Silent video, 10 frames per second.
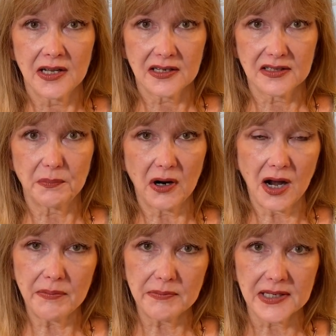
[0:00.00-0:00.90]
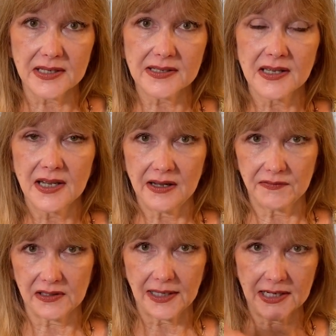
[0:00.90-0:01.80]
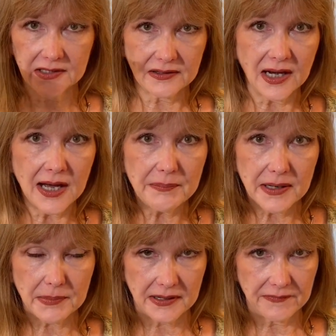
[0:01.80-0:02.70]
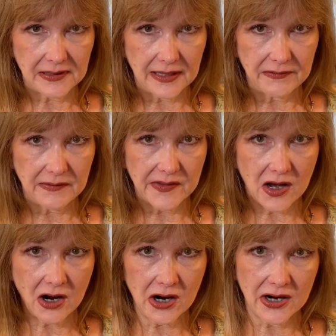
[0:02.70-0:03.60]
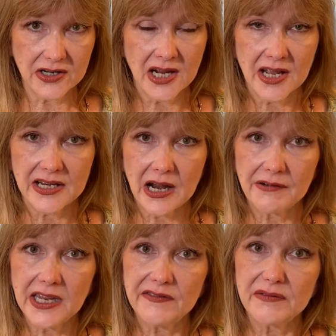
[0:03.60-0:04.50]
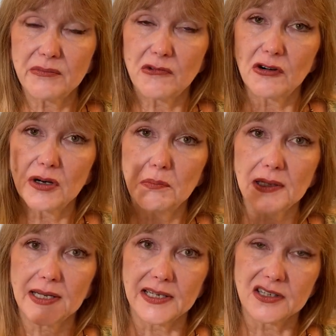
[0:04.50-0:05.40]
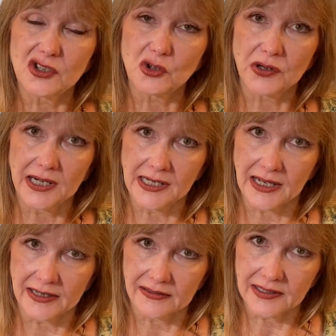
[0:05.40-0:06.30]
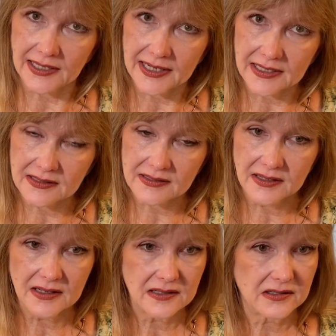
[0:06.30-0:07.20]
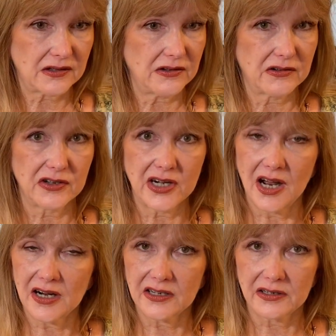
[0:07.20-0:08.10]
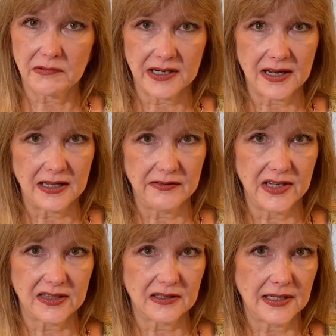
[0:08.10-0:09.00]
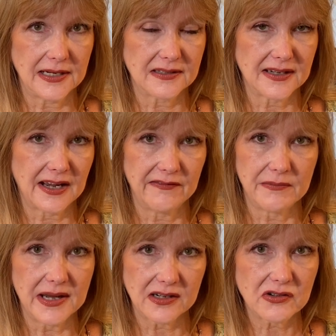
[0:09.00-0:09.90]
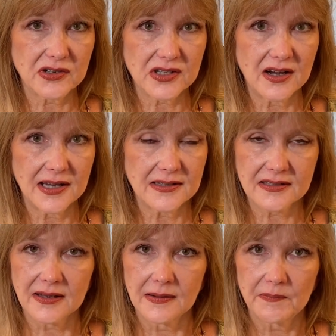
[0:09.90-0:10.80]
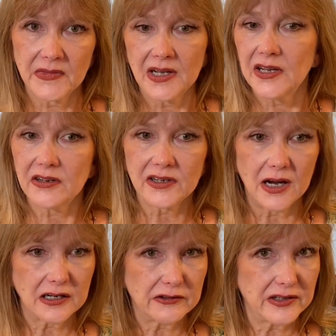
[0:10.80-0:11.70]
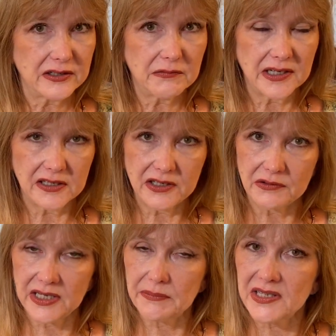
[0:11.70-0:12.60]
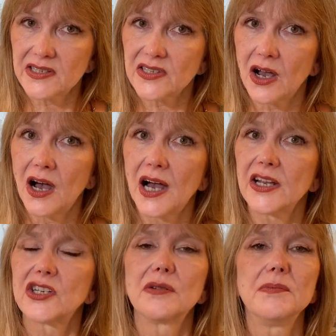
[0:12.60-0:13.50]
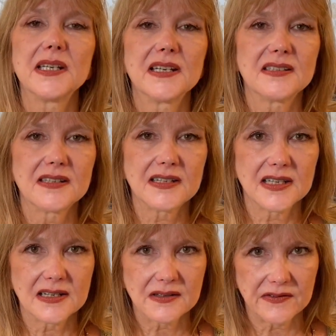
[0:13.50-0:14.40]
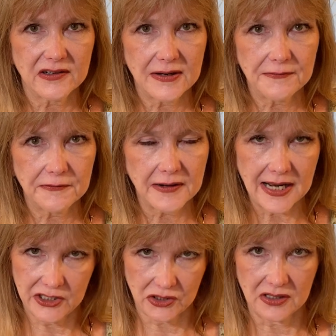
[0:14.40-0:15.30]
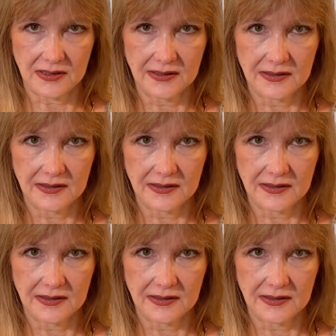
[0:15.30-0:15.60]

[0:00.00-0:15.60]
Because the problem is, if the legs are up above the level of the heart, now even more blood is draining out of the legs. So you're not going to want to elevate their legs and have them exercise. You're not going to want to do any massage because the skin is very fragile.